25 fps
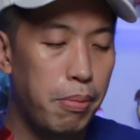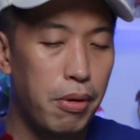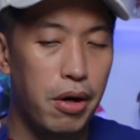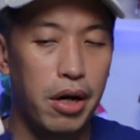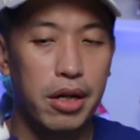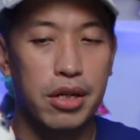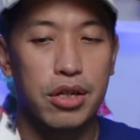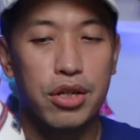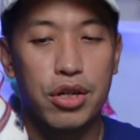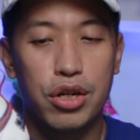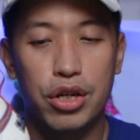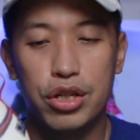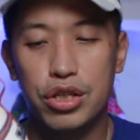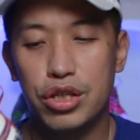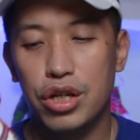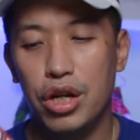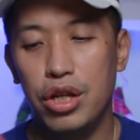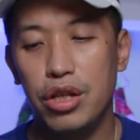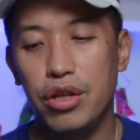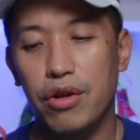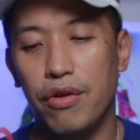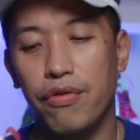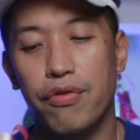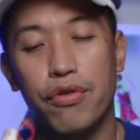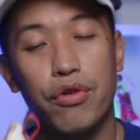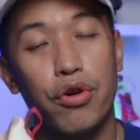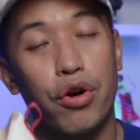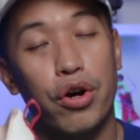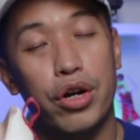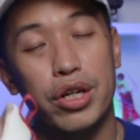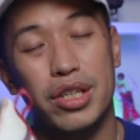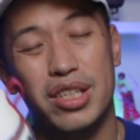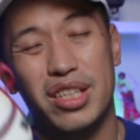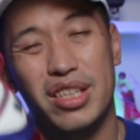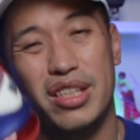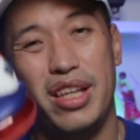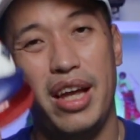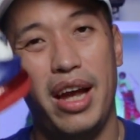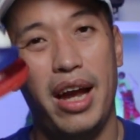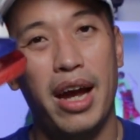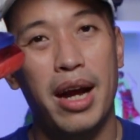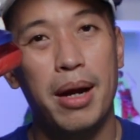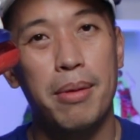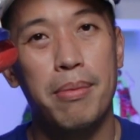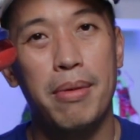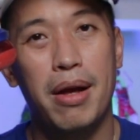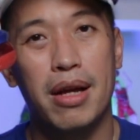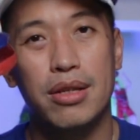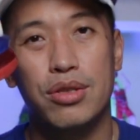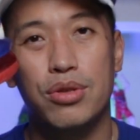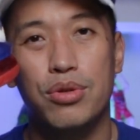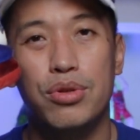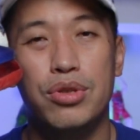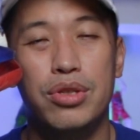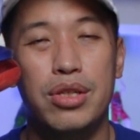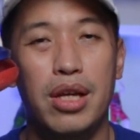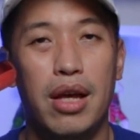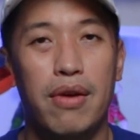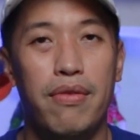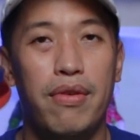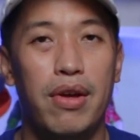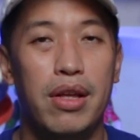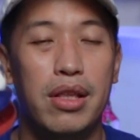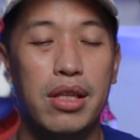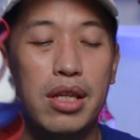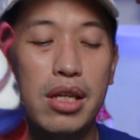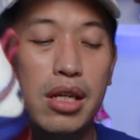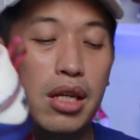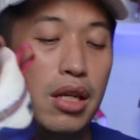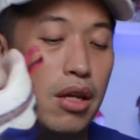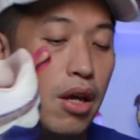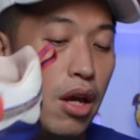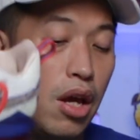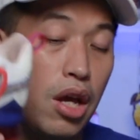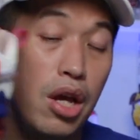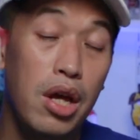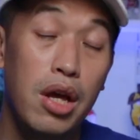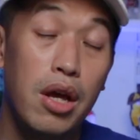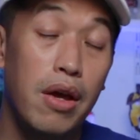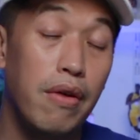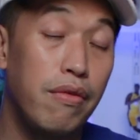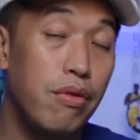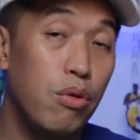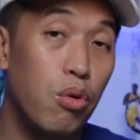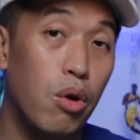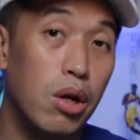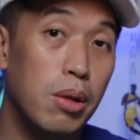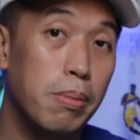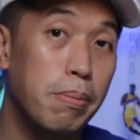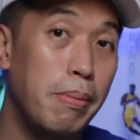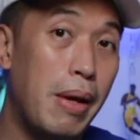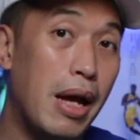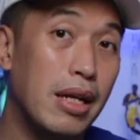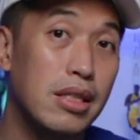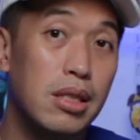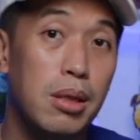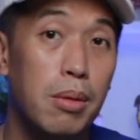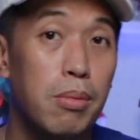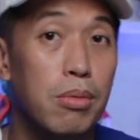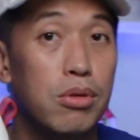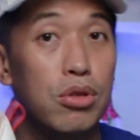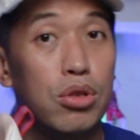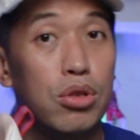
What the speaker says: part cushion, of course, the Air Max 270. If you want maximum